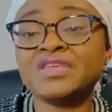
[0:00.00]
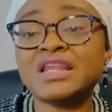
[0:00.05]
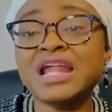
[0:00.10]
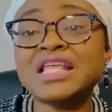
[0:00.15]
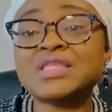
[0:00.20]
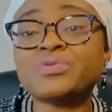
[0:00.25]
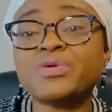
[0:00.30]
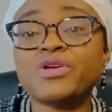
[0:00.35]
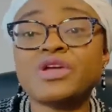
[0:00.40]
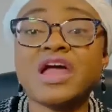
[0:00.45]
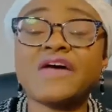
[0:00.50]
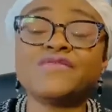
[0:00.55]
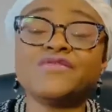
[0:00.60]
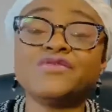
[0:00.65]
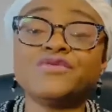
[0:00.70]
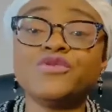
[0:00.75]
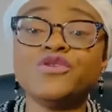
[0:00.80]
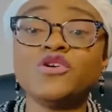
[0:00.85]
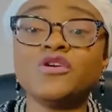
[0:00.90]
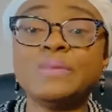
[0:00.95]
That's why you have to
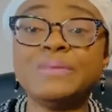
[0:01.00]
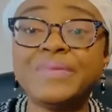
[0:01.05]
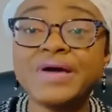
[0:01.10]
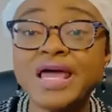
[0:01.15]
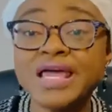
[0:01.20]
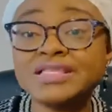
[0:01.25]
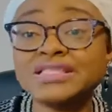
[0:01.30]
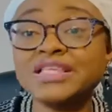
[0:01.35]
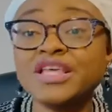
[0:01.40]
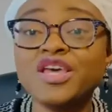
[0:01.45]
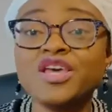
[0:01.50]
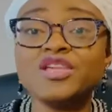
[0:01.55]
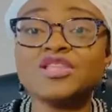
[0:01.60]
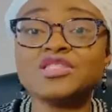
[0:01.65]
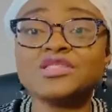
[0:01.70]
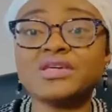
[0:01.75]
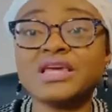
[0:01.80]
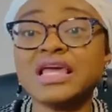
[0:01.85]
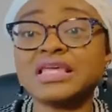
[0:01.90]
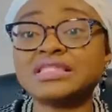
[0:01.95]
do your best
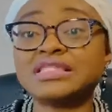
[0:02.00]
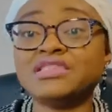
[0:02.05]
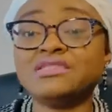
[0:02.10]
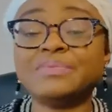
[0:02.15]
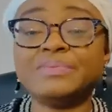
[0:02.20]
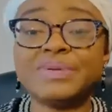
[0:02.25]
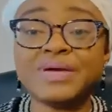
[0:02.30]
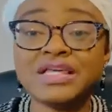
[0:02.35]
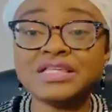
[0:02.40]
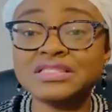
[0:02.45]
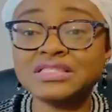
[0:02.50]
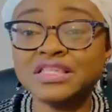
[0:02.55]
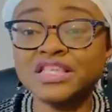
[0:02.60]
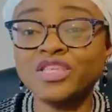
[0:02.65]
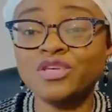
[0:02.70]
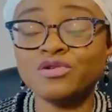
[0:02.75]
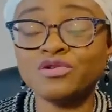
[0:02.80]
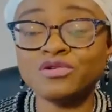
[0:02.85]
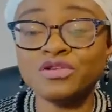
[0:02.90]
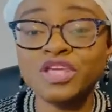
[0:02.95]
to get the best in
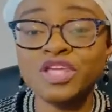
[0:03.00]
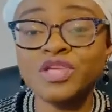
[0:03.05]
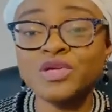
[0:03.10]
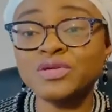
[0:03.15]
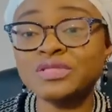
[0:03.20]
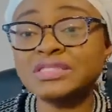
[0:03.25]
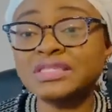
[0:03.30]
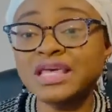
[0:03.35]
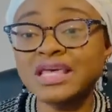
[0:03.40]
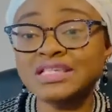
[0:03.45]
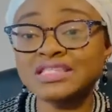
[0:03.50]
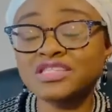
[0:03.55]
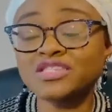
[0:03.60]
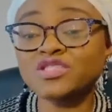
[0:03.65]
your test